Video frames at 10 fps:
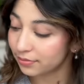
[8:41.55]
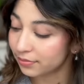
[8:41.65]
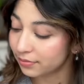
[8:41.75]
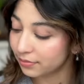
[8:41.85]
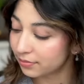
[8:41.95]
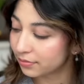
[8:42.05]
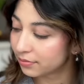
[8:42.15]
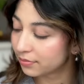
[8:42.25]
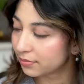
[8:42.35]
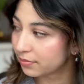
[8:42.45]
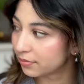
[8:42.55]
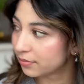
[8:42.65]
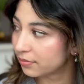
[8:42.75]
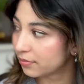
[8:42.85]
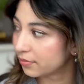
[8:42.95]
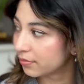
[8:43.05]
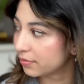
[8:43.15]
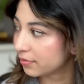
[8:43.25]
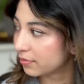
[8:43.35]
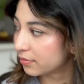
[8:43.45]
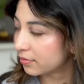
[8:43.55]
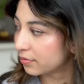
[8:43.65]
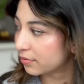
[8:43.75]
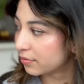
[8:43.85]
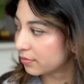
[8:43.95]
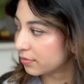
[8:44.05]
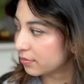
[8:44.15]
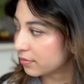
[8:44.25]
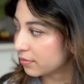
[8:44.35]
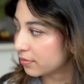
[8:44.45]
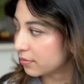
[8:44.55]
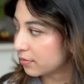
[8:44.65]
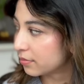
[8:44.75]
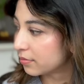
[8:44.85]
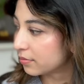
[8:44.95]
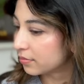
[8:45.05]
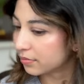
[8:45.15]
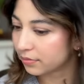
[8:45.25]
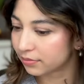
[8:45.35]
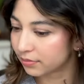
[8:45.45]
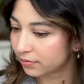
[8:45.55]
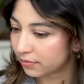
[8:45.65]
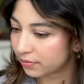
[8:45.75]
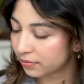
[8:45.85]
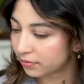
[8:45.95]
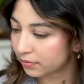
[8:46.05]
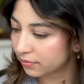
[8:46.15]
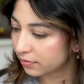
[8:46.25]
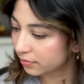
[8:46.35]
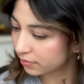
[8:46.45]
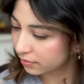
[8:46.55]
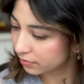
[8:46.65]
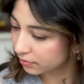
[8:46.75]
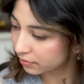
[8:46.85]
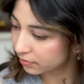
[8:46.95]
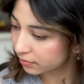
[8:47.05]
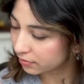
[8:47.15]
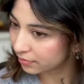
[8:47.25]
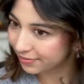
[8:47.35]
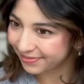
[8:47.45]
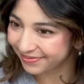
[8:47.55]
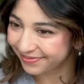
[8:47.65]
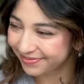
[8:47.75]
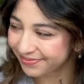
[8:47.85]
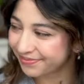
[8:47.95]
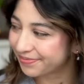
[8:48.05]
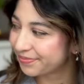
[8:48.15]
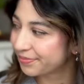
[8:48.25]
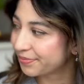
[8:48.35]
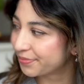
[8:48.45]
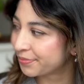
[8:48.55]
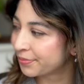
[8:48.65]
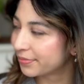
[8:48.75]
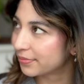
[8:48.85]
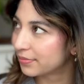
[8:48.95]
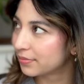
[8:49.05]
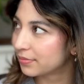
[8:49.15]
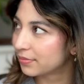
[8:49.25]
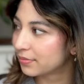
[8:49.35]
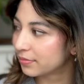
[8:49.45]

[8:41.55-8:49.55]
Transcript: This person isn't speaking.